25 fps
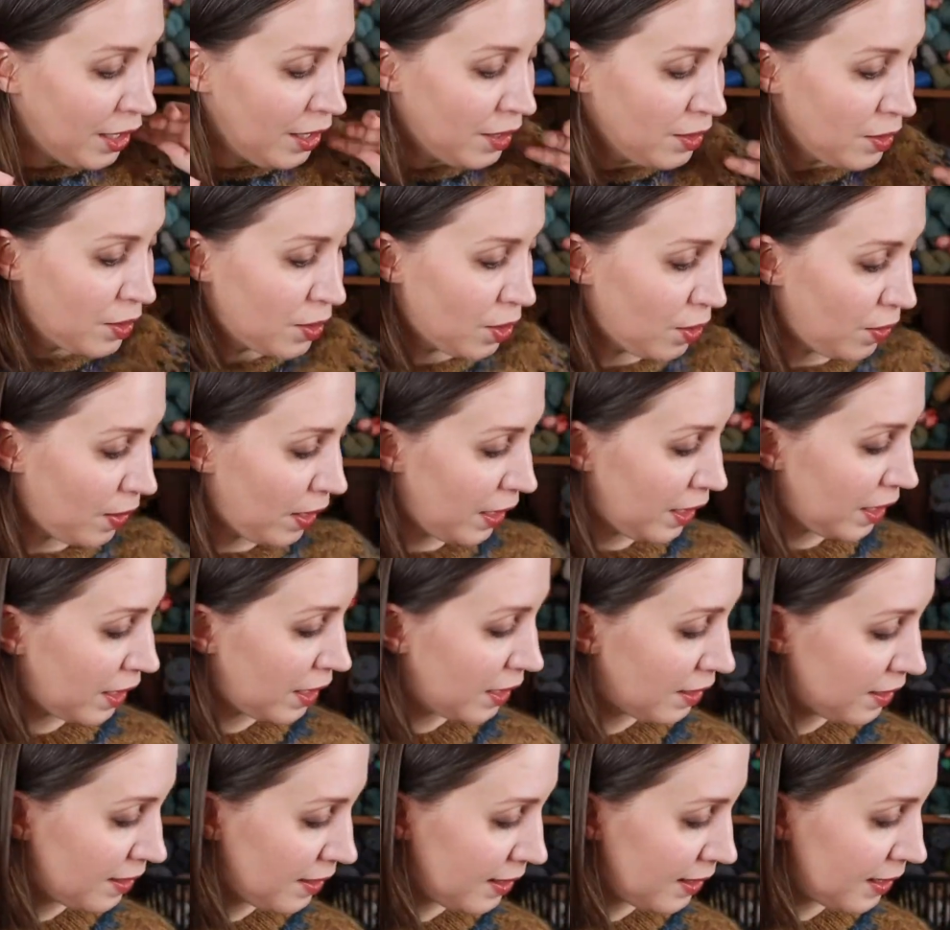So I
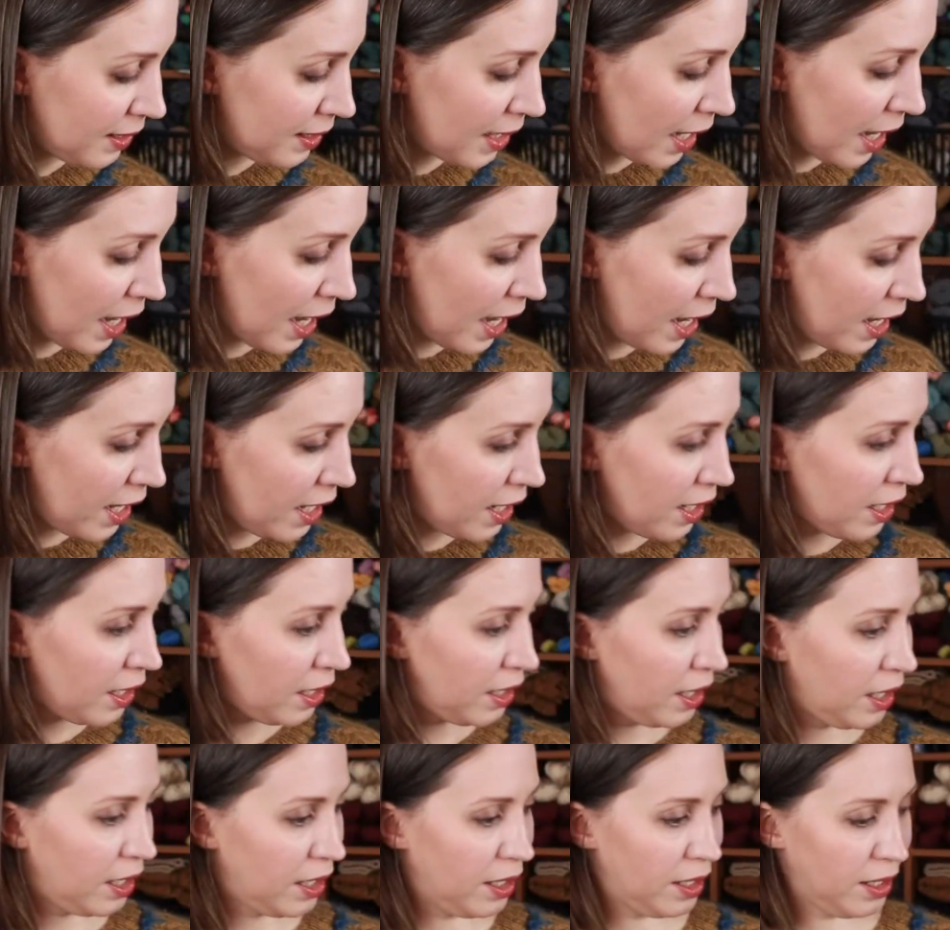can say,
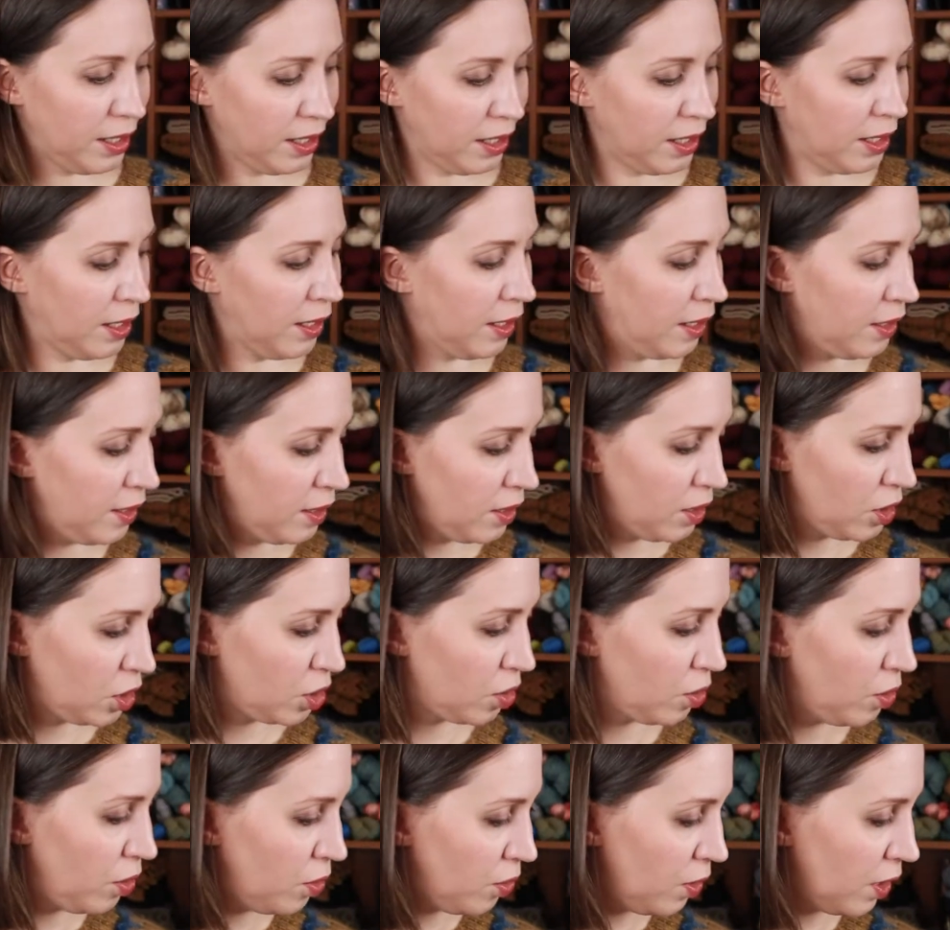
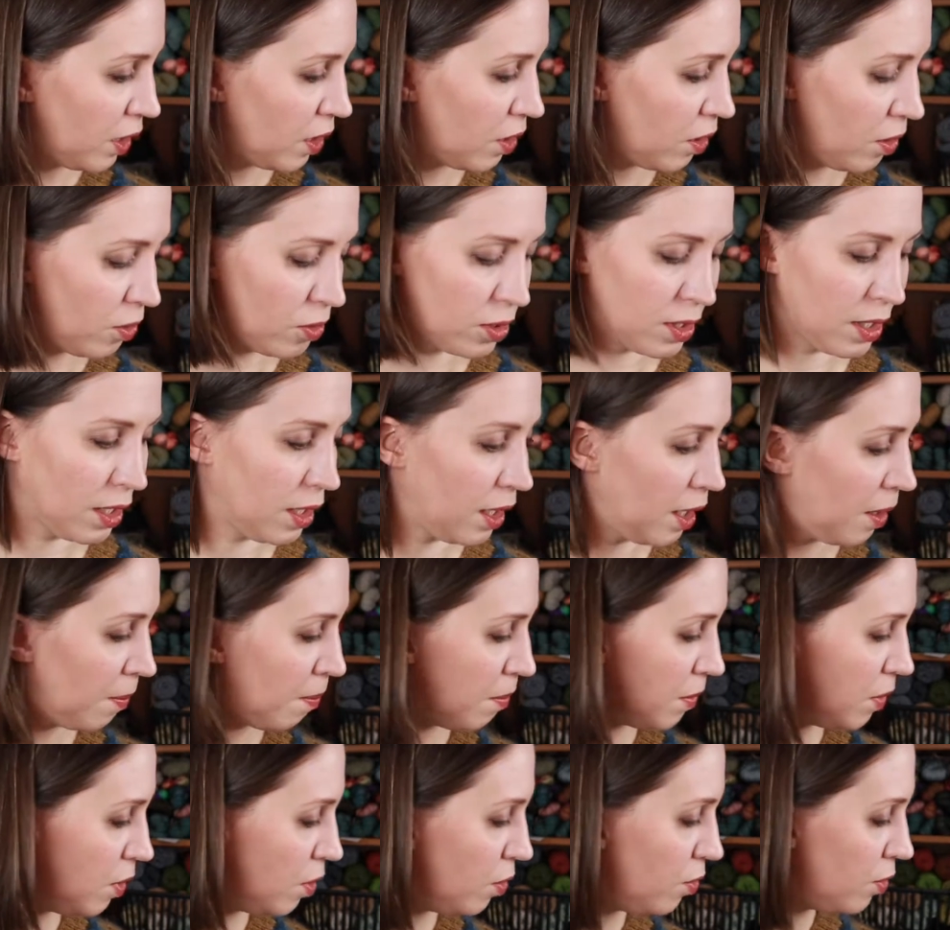show you the colors I
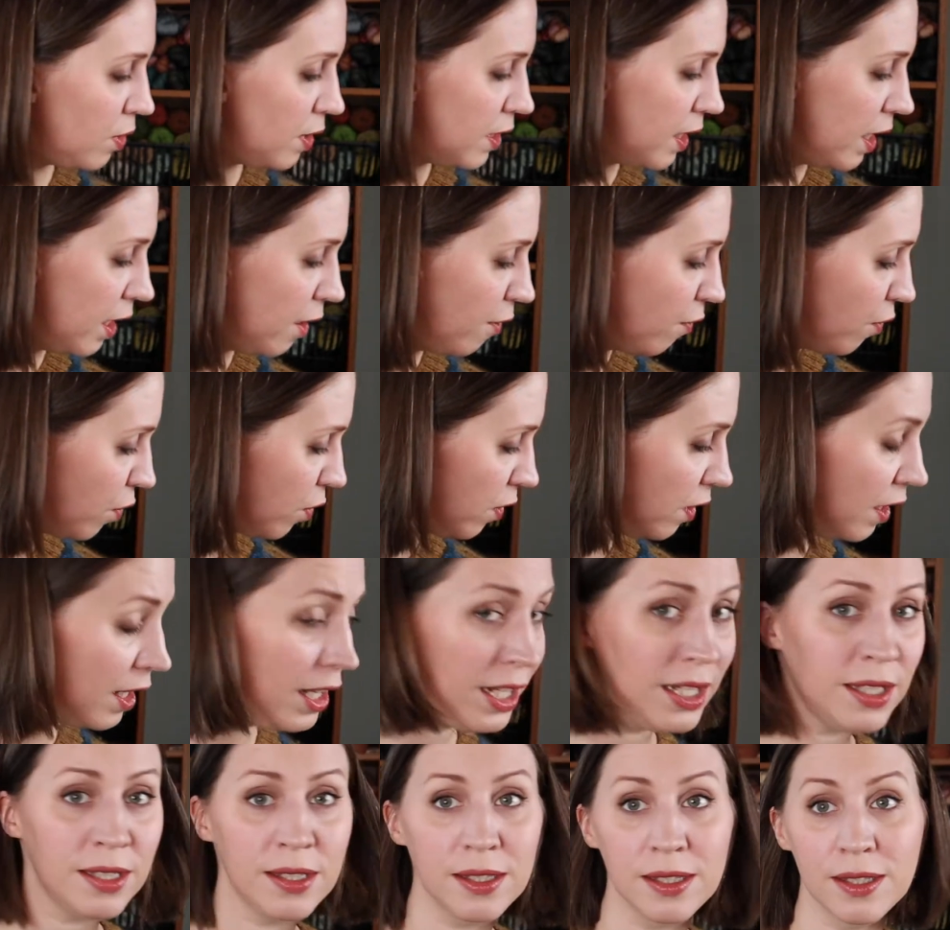am using for
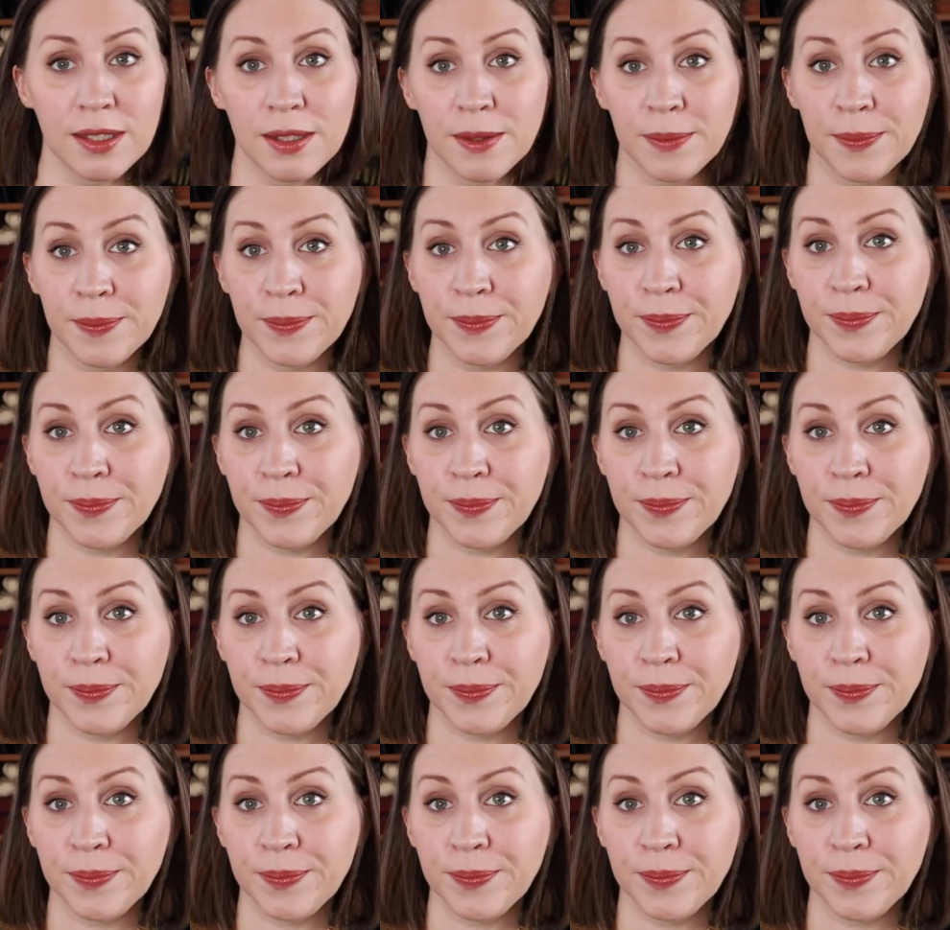this.